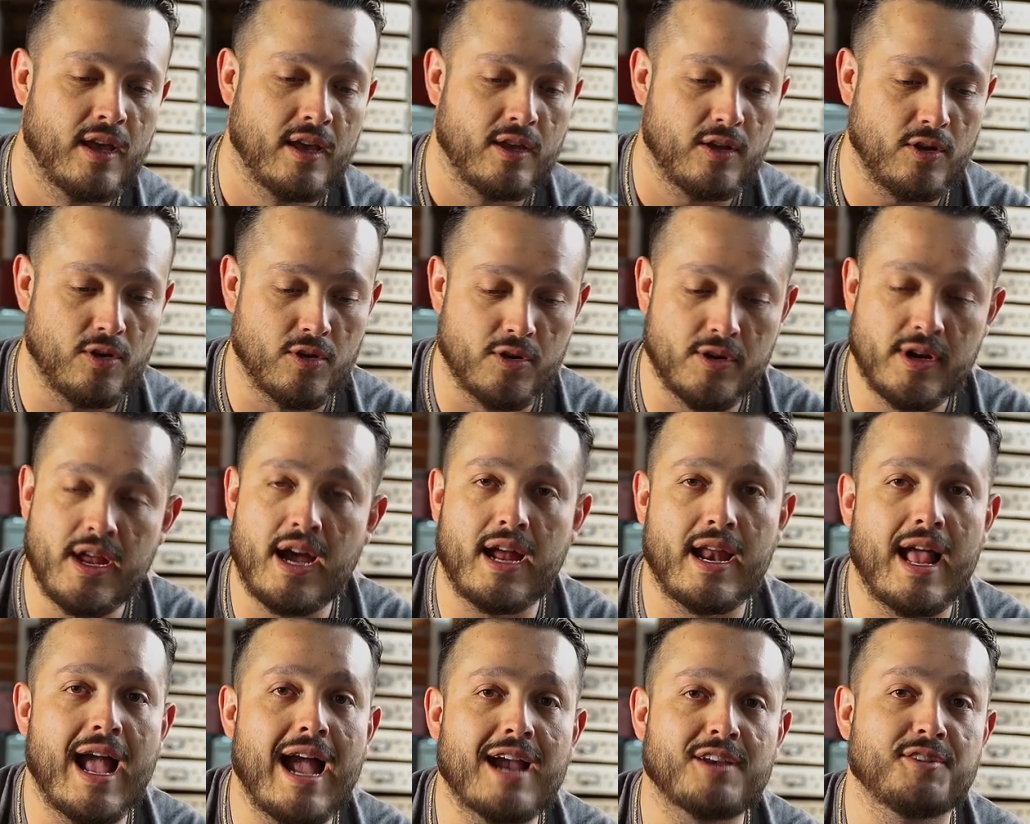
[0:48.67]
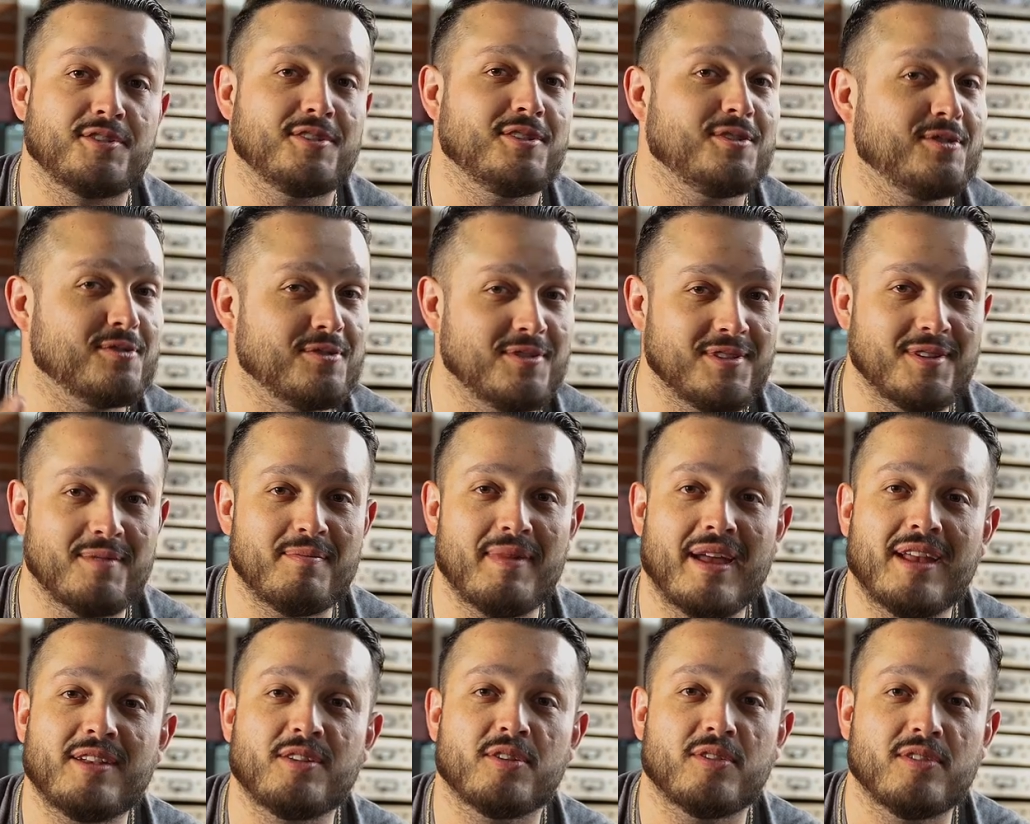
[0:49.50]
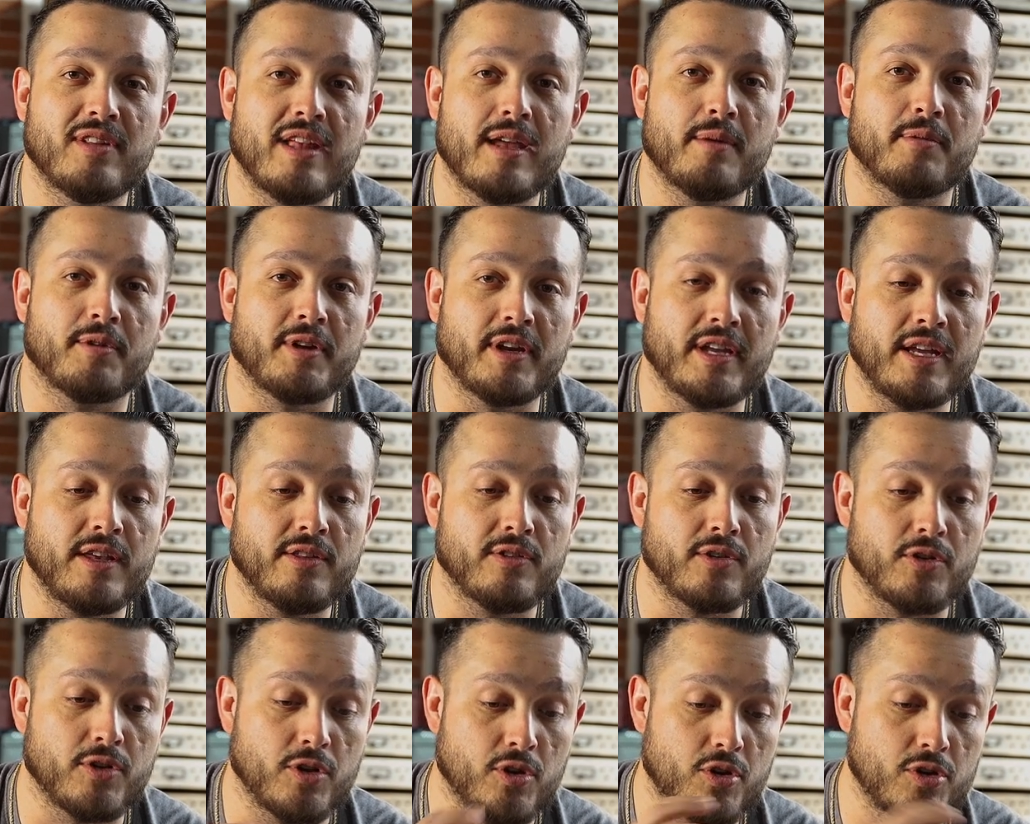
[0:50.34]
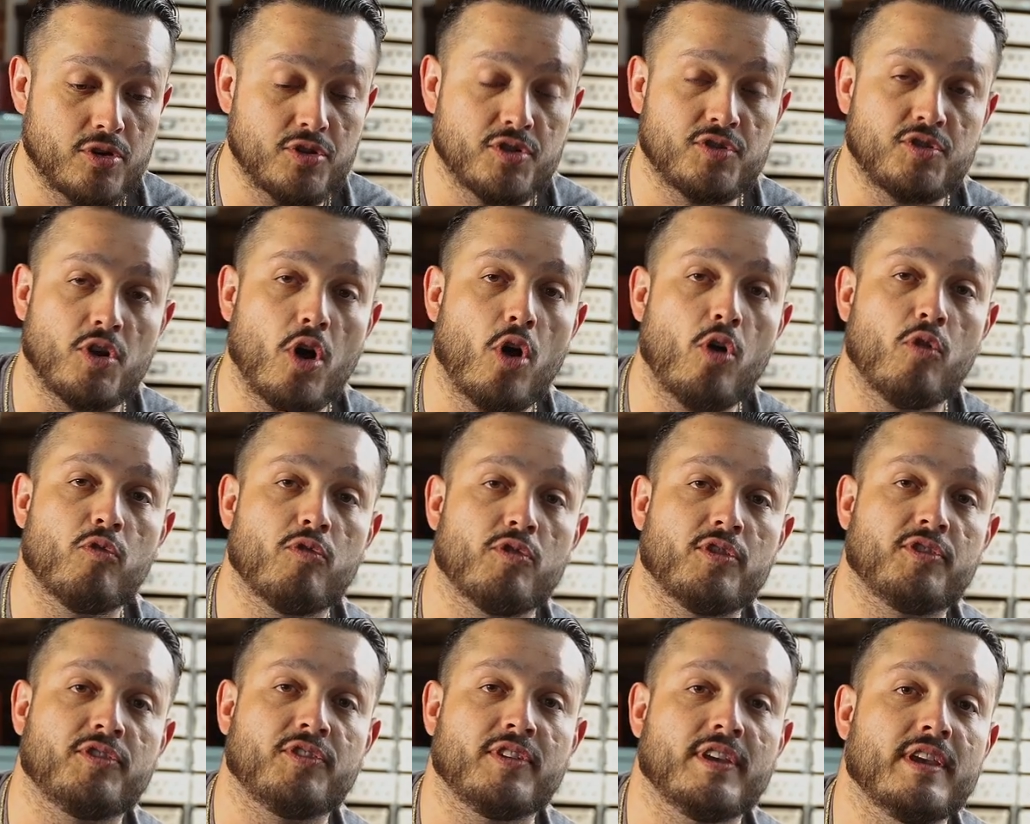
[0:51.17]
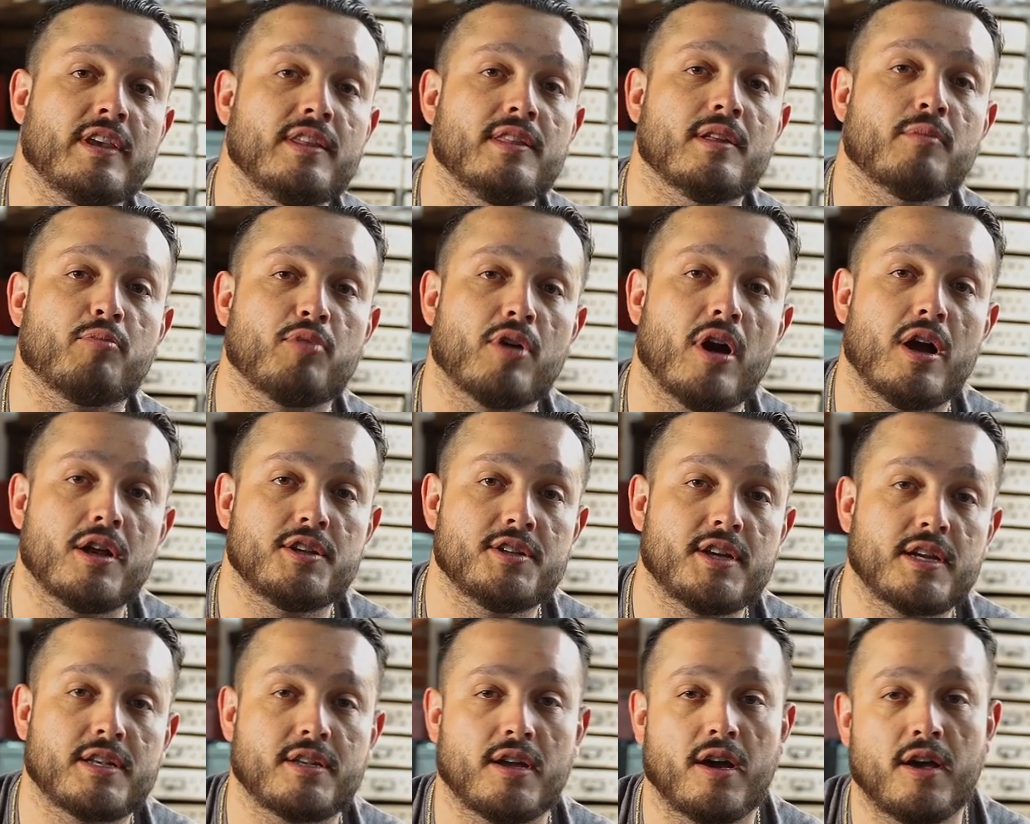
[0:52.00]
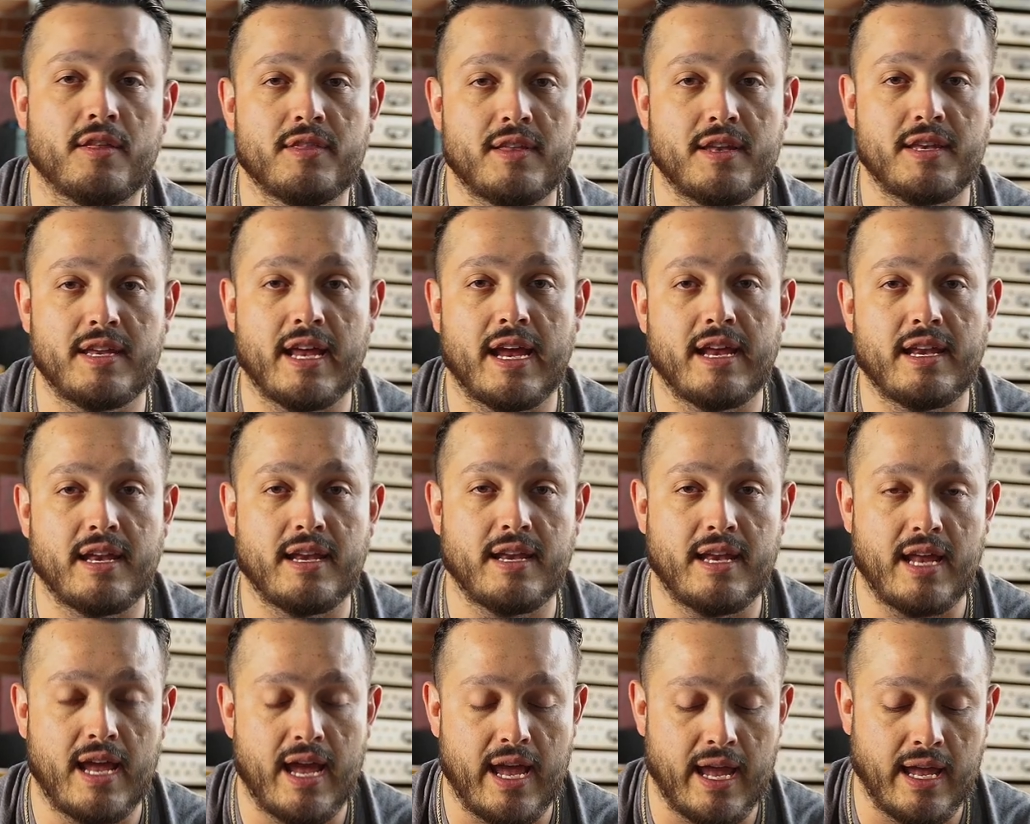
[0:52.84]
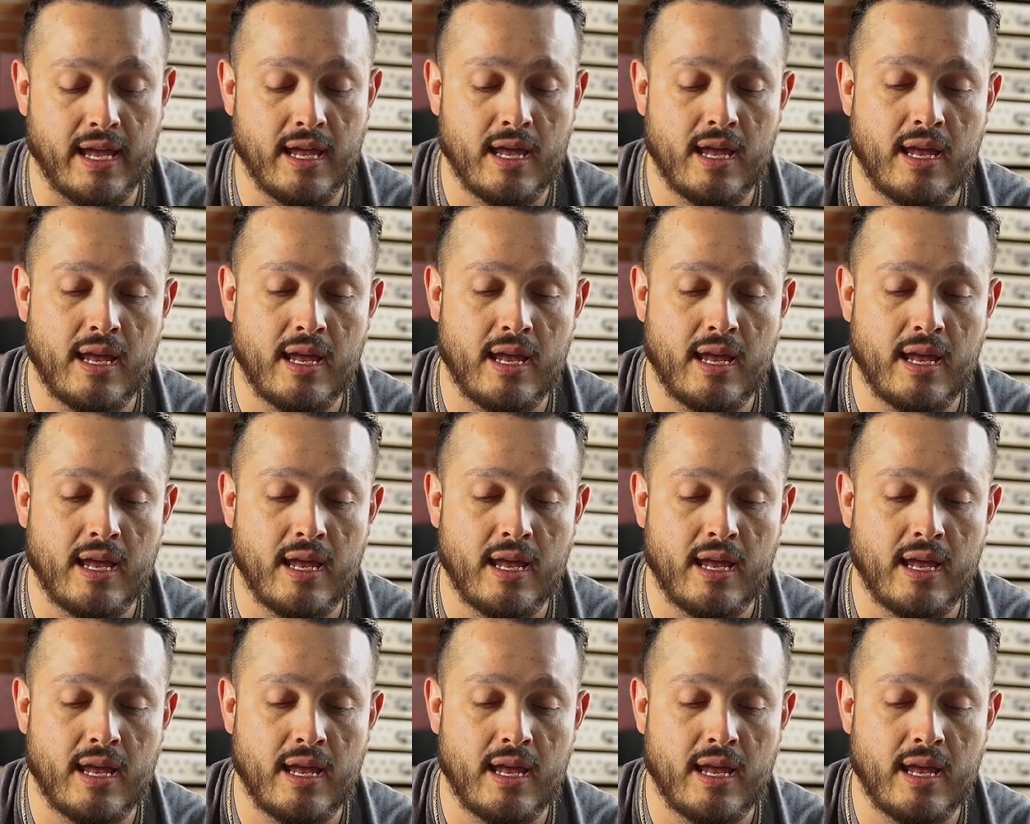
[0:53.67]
You're not actually doing the manual labor either. You're just overseeing the project on the day-to-day.